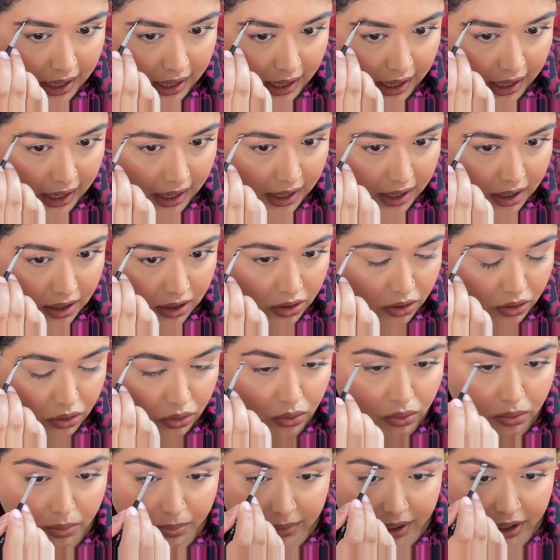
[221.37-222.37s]
and
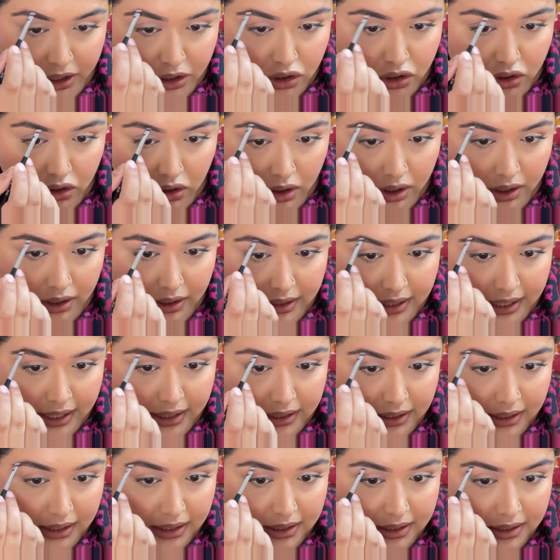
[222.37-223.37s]
do. Make sure
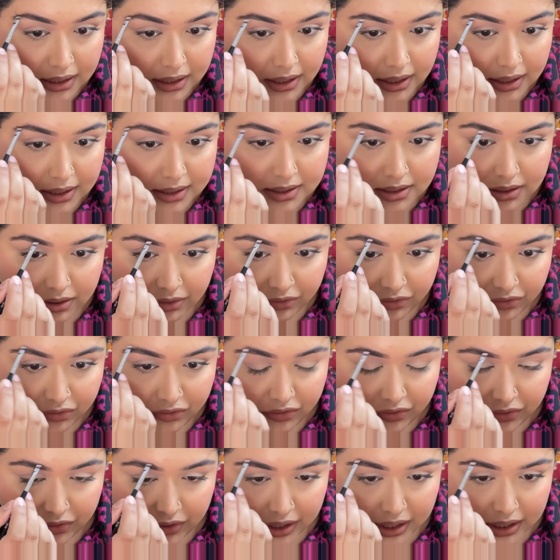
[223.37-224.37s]
that it is
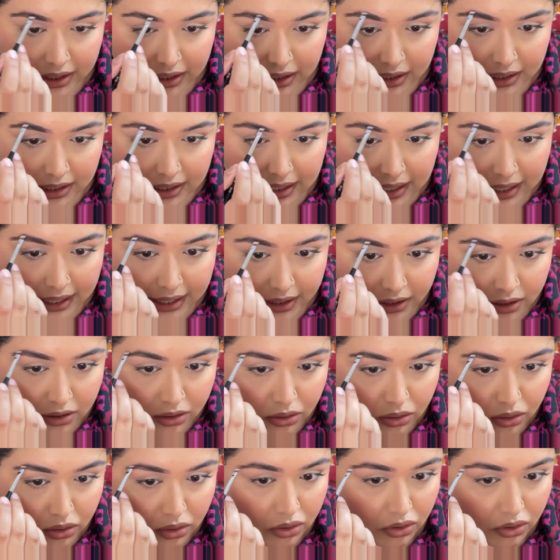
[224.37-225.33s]
very light.